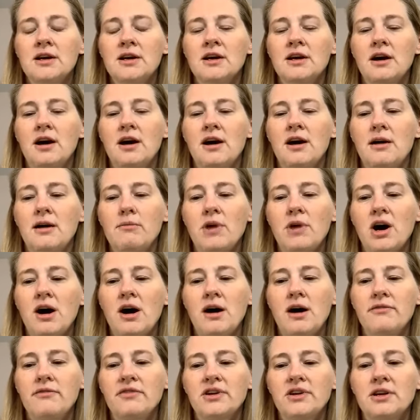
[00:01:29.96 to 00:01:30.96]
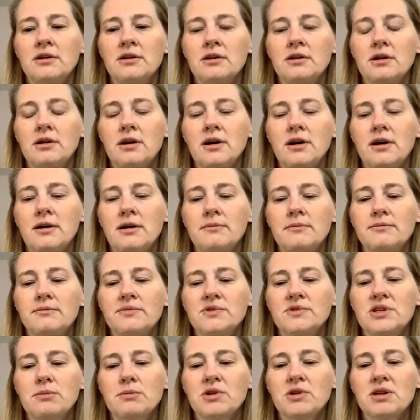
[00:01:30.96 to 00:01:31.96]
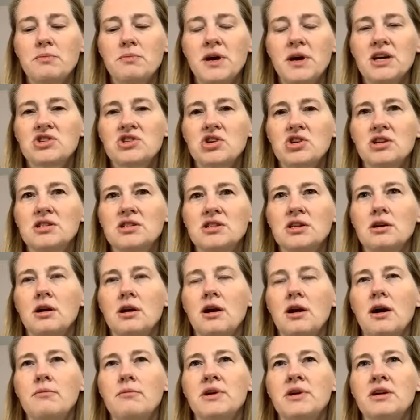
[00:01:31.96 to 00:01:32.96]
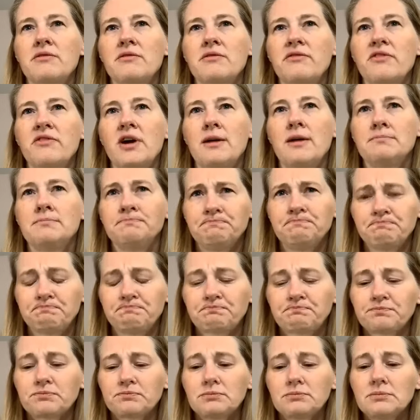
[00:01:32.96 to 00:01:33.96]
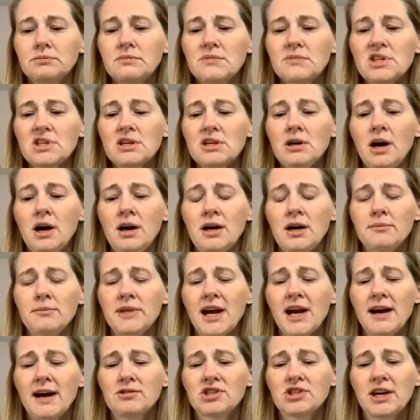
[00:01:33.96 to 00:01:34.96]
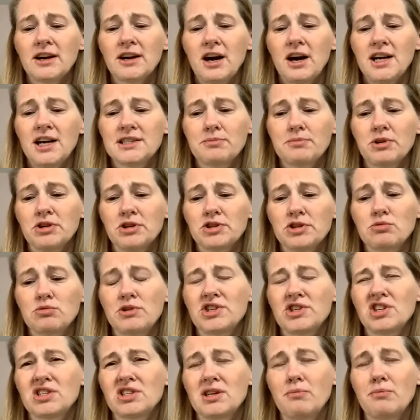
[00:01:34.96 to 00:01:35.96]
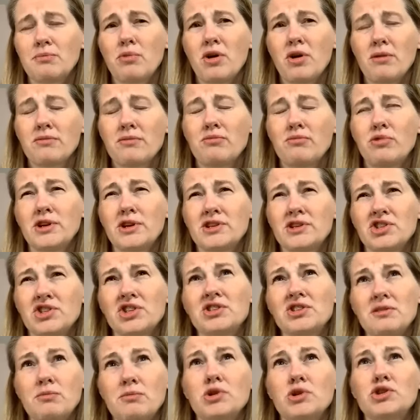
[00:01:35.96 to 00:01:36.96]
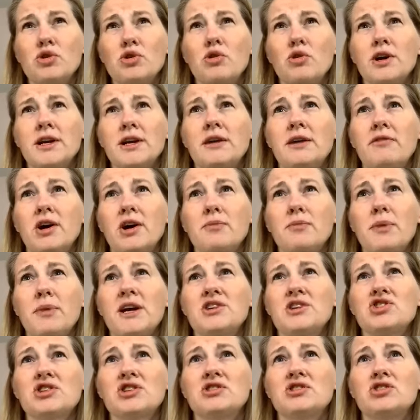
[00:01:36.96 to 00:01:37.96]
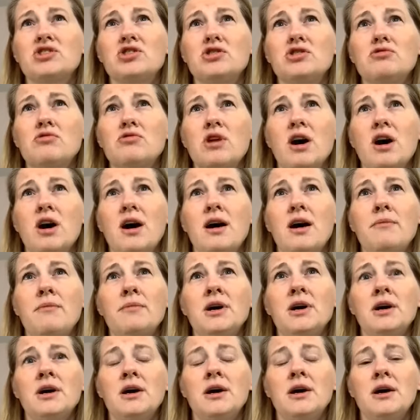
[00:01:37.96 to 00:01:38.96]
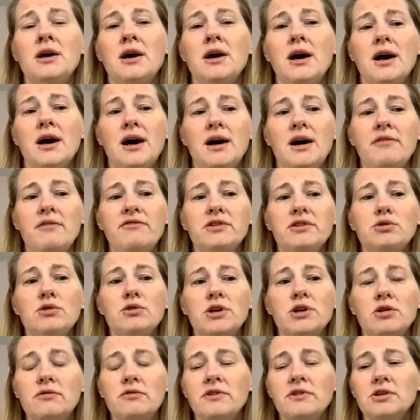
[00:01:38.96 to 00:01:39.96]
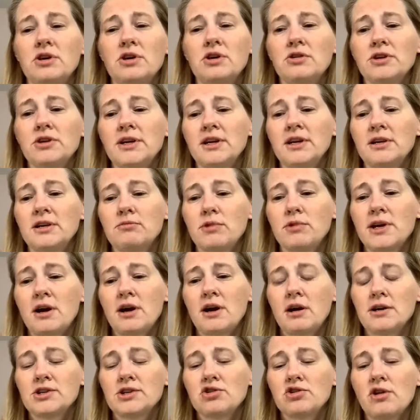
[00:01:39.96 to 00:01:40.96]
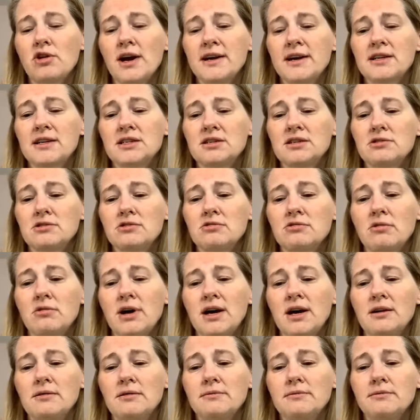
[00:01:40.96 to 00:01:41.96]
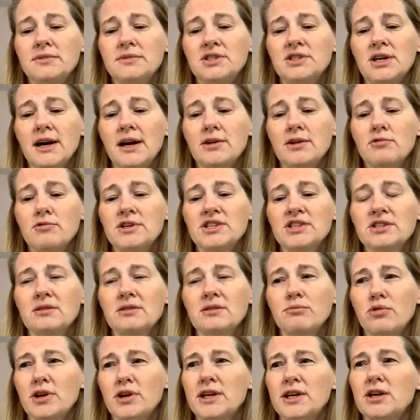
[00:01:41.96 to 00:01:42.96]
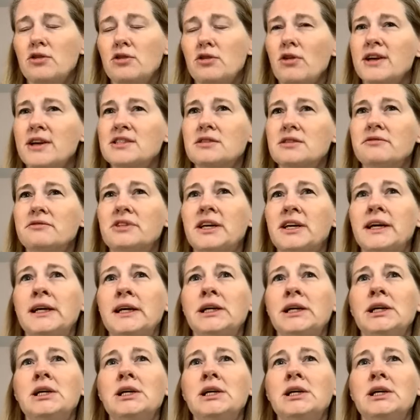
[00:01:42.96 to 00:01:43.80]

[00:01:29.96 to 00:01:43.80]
Often some of the patients that are coming from the outside hospitals, which is the majority of our patients, do come fluid overloaded, and we are trying to diurese them pretty aggressively